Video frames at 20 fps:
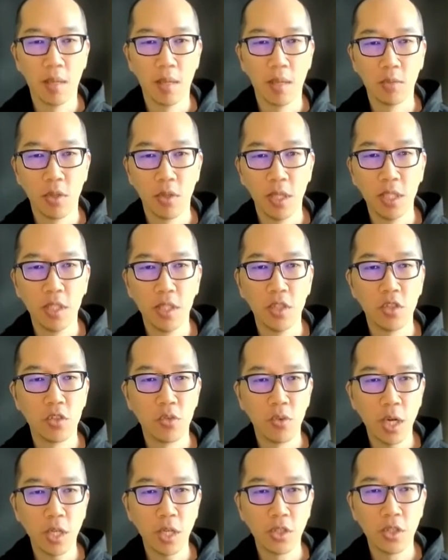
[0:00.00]
So this is
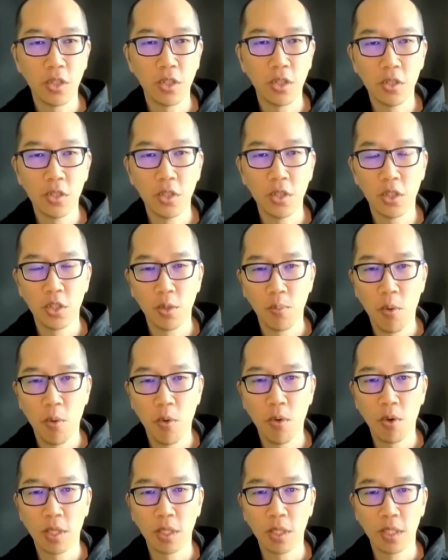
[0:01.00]
structure to
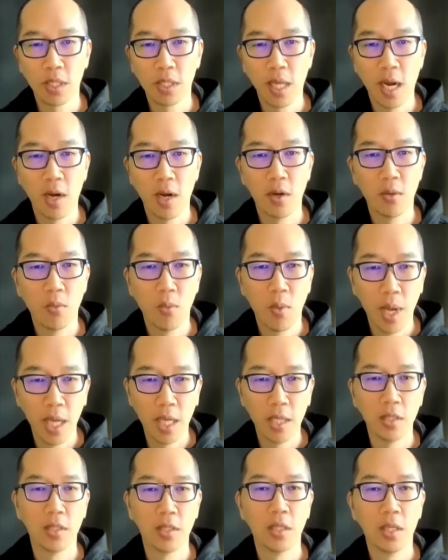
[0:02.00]
support desired
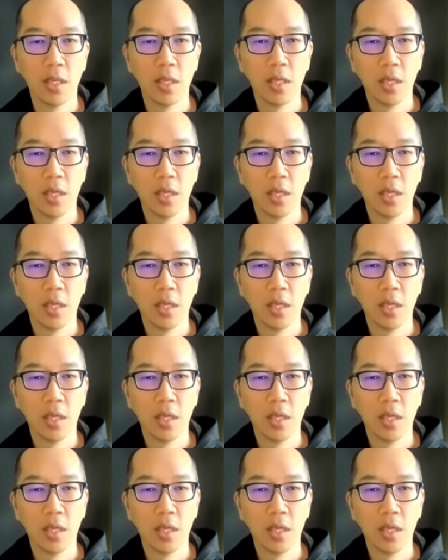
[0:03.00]
ways